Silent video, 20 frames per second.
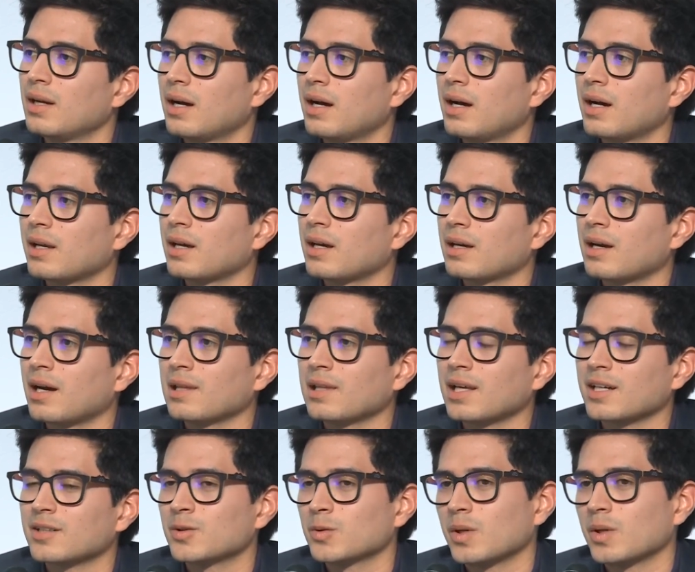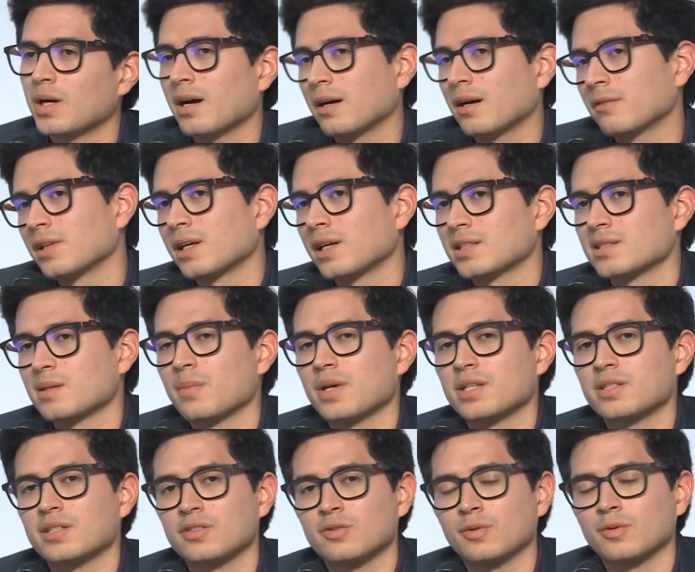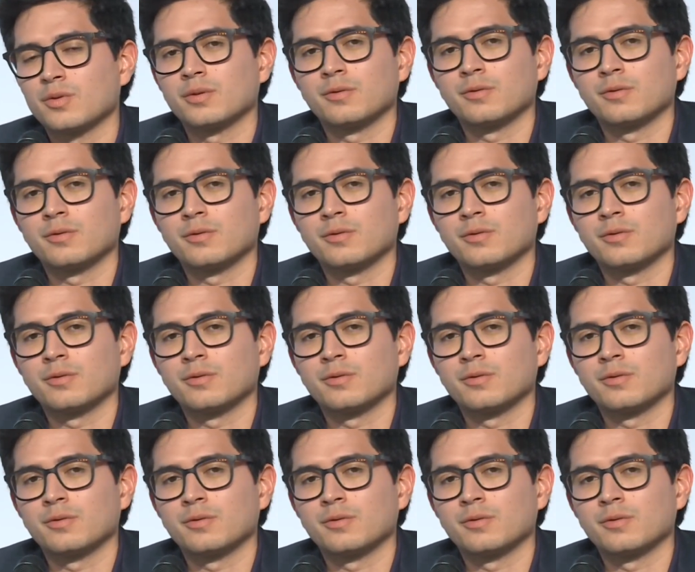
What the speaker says: And I like to have that as a message for